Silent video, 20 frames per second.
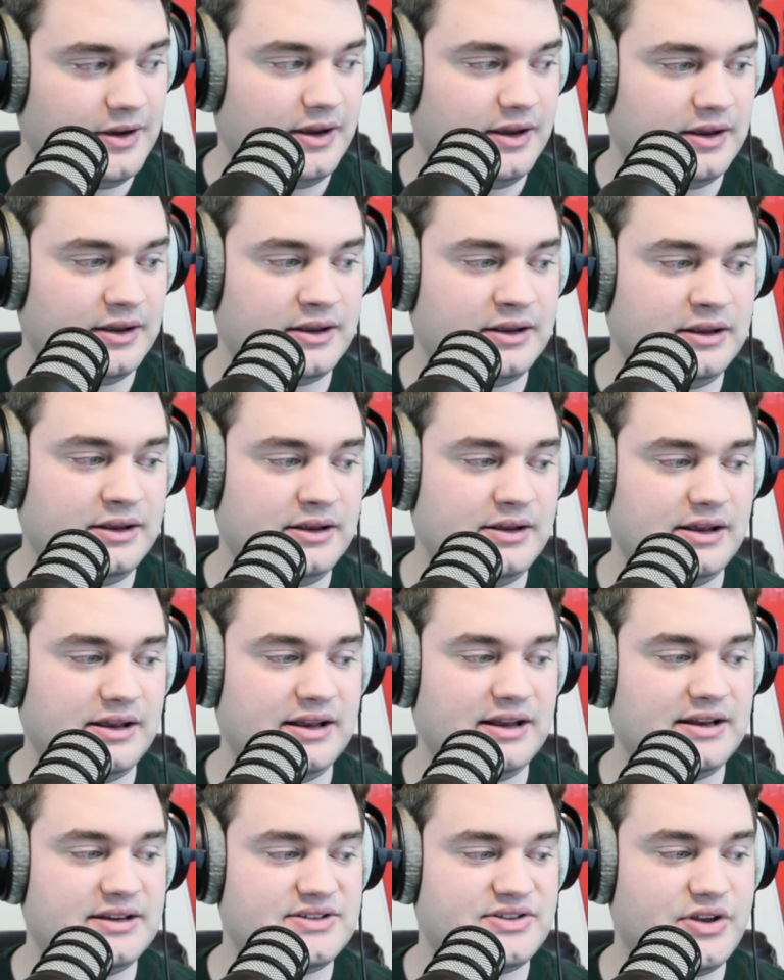He
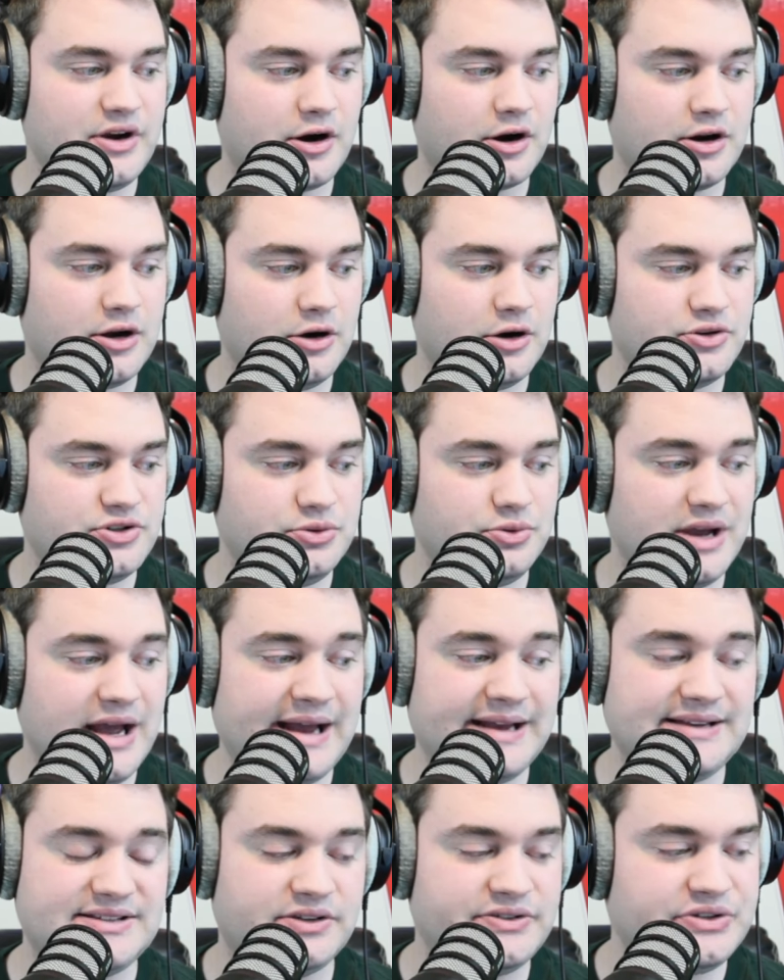is their go-to guy.
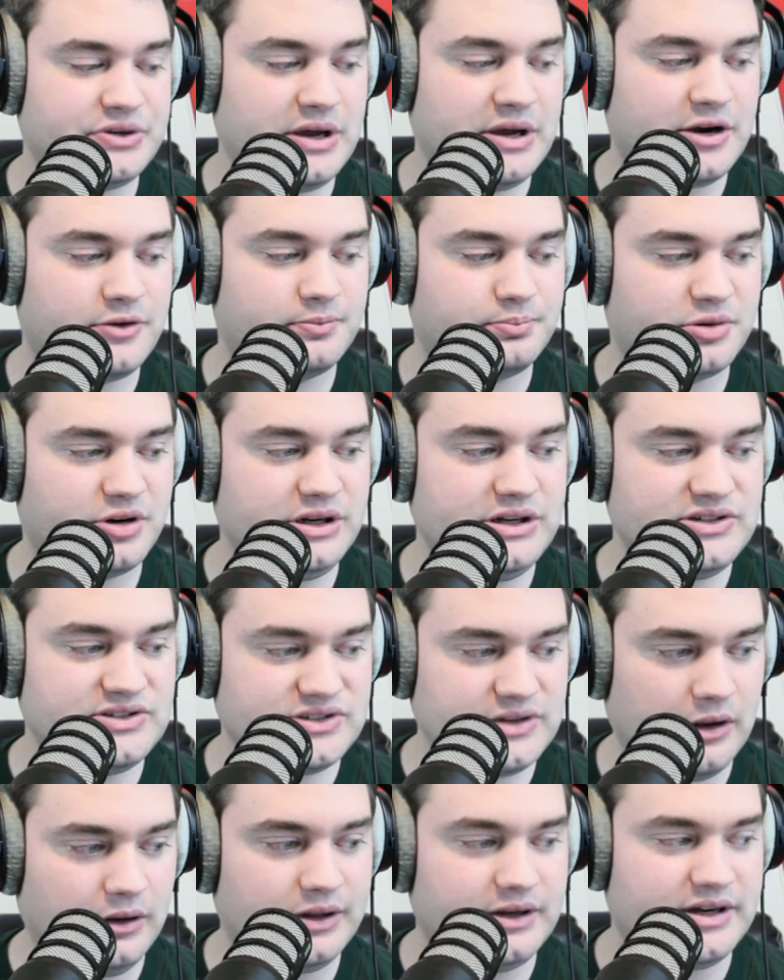He's also got a pretty
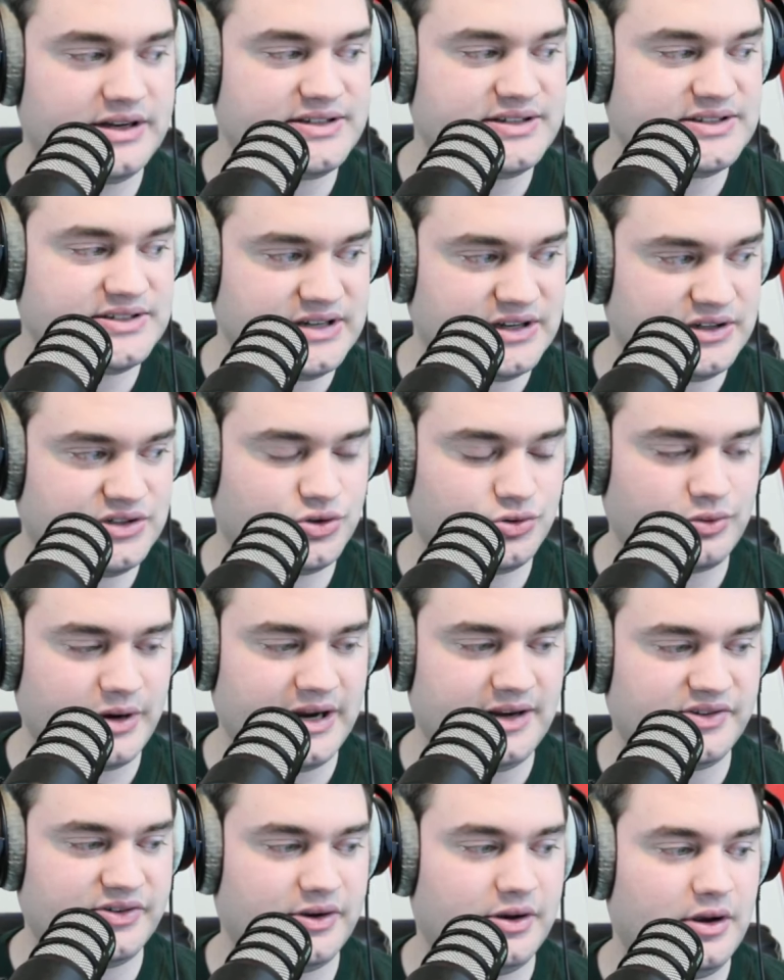solid assist
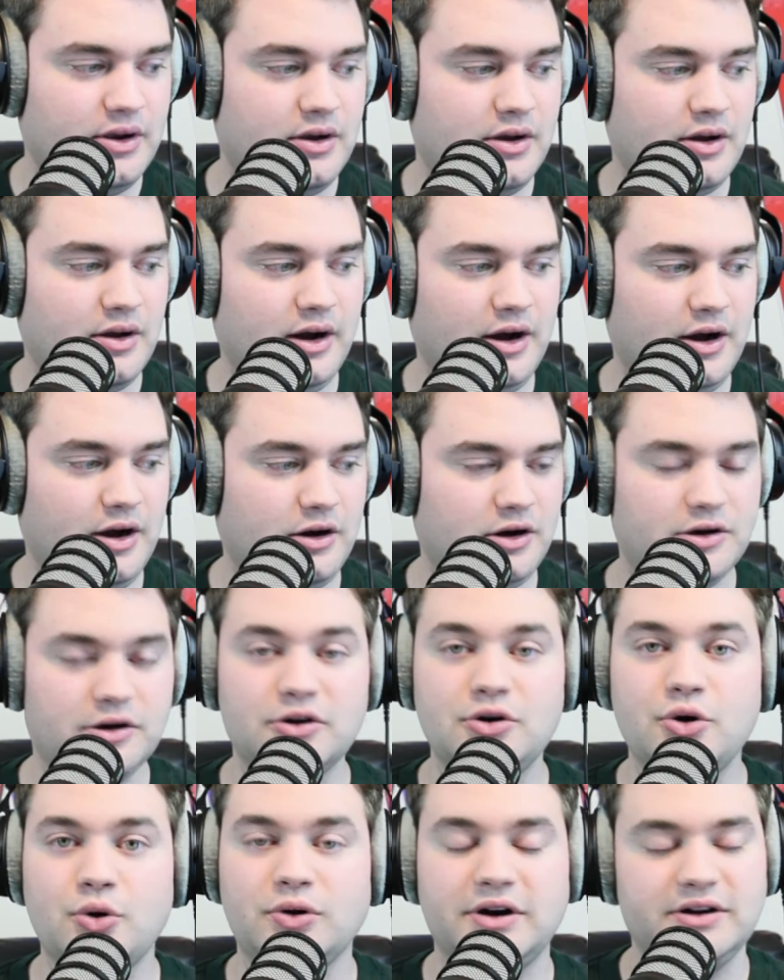rate,
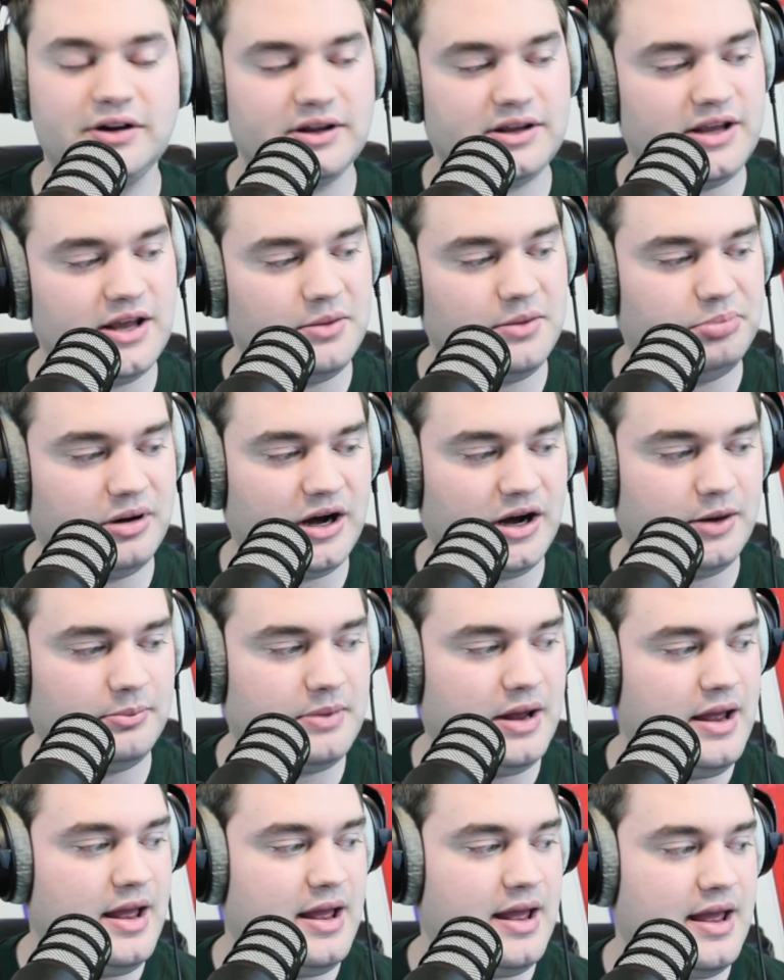according to KenPom
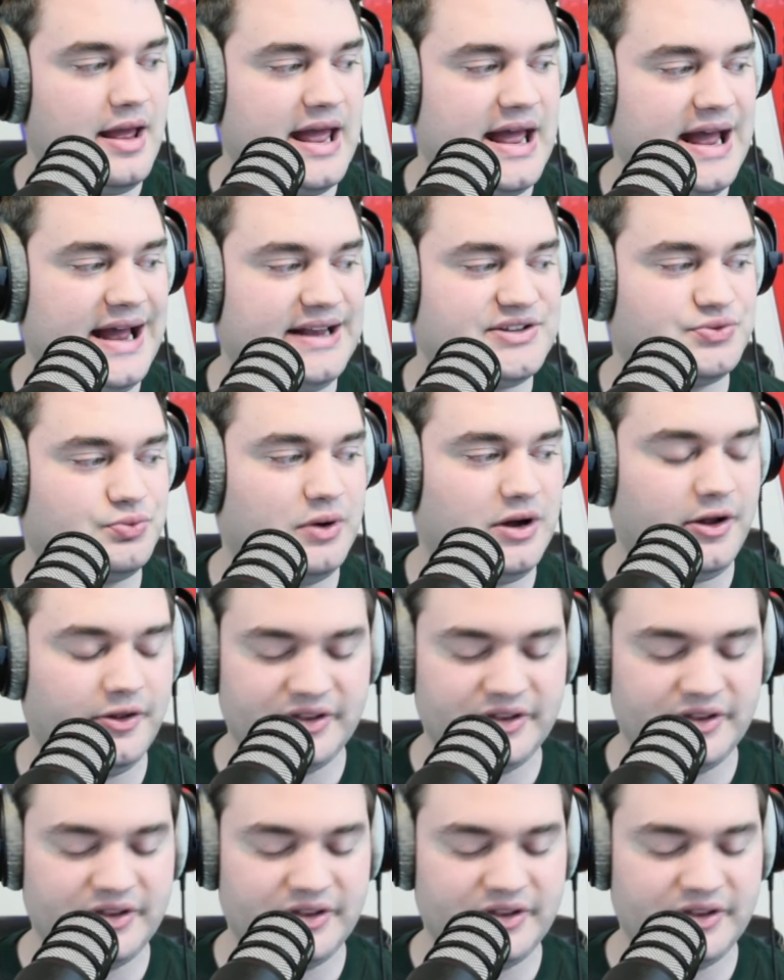as well.